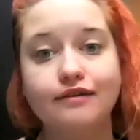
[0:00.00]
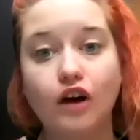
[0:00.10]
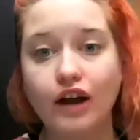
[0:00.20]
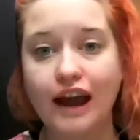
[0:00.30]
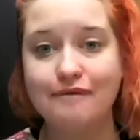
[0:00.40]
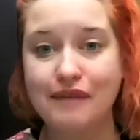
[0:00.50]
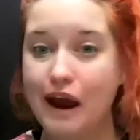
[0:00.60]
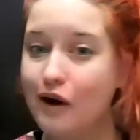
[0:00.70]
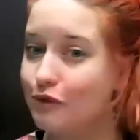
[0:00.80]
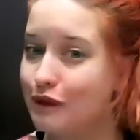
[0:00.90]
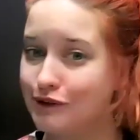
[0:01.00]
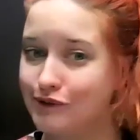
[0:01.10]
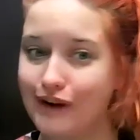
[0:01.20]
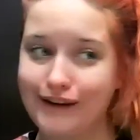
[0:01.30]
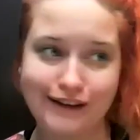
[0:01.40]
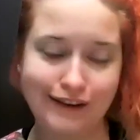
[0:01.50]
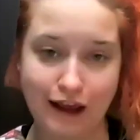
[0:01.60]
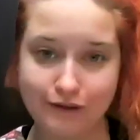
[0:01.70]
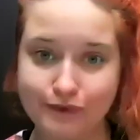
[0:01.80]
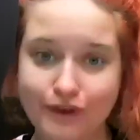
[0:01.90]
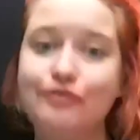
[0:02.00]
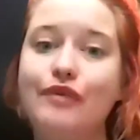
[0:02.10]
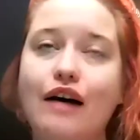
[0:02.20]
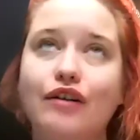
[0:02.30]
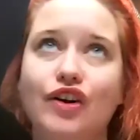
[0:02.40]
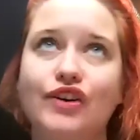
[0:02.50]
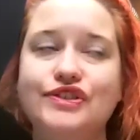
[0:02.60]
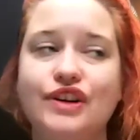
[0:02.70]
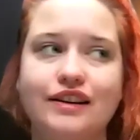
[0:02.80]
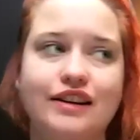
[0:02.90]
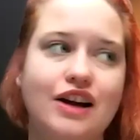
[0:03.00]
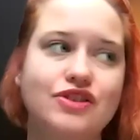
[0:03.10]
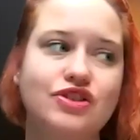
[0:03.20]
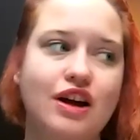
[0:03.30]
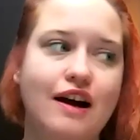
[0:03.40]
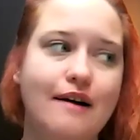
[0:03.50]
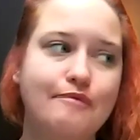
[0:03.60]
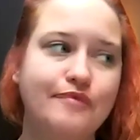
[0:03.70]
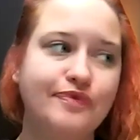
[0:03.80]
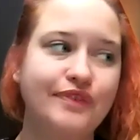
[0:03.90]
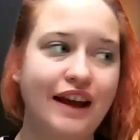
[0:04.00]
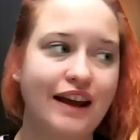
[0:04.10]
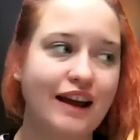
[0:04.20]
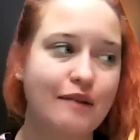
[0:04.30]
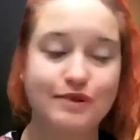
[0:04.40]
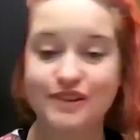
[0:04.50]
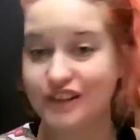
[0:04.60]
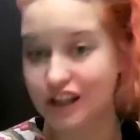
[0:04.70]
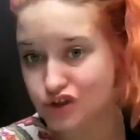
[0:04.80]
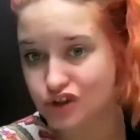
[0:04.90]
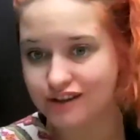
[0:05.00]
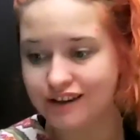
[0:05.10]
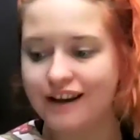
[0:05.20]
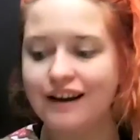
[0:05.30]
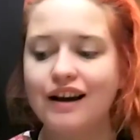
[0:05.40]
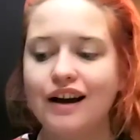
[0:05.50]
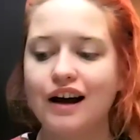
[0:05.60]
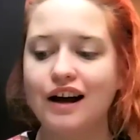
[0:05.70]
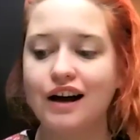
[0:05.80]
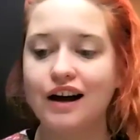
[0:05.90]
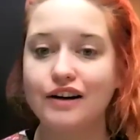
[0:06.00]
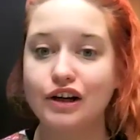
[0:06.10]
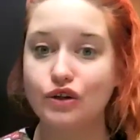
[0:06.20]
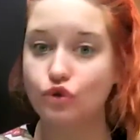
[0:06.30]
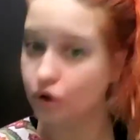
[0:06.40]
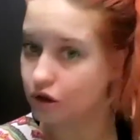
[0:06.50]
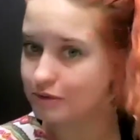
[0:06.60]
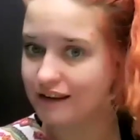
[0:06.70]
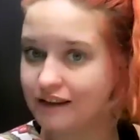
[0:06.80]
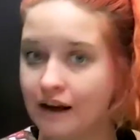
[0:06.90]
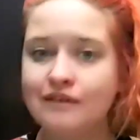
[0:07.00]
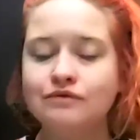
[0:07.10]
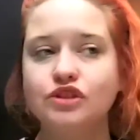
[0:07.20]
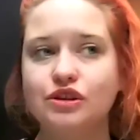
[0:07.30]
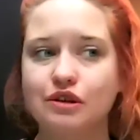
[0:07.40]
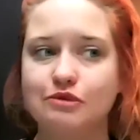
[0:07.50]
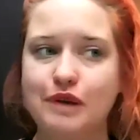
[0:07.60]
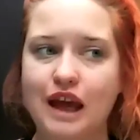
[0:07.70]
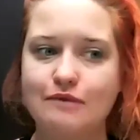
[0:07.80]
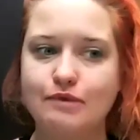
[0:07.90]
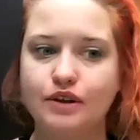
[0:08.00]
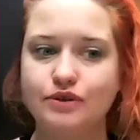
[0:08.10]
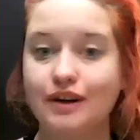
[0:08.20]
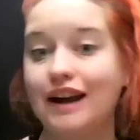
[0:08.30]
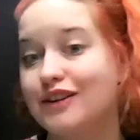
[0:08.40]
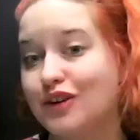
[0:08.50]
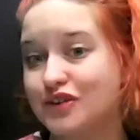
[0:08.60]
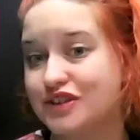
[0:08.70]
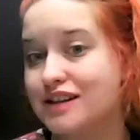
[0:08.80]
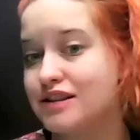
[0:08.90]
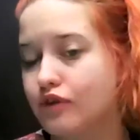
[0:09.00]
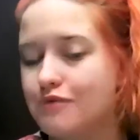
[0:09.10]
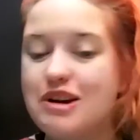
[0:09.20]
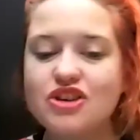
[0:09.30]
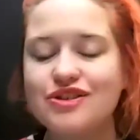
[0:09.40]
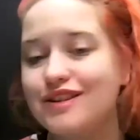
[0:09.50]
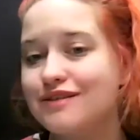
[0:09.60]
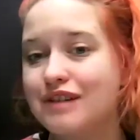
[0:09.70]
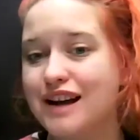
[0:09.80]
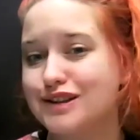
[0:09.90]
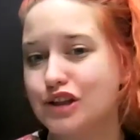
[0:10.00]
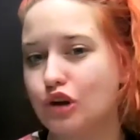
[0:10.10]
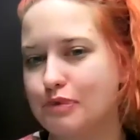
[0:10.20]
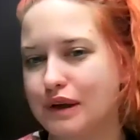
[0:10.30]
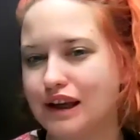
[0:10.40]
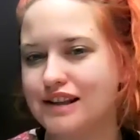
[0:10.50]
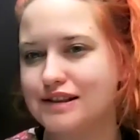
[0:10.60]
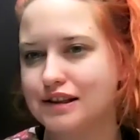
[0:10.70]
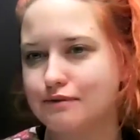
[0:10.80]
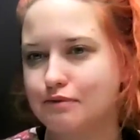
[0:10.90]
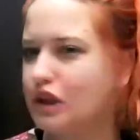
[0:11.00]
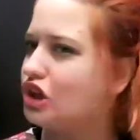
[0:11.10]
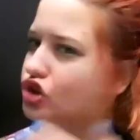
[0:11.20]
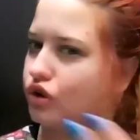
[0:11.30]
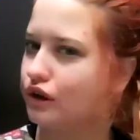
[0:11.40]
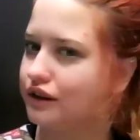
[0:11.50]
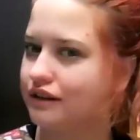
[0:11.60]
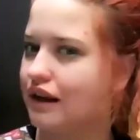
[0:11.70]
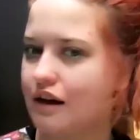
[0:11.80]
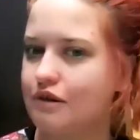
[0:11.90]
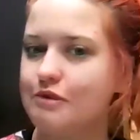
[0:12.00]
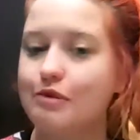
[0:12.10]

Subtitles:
Okay, I hope that you find it helpful. I will also attach a presentation and a document, so you'll be able to get the concise information. As the topic is pretty short, that will be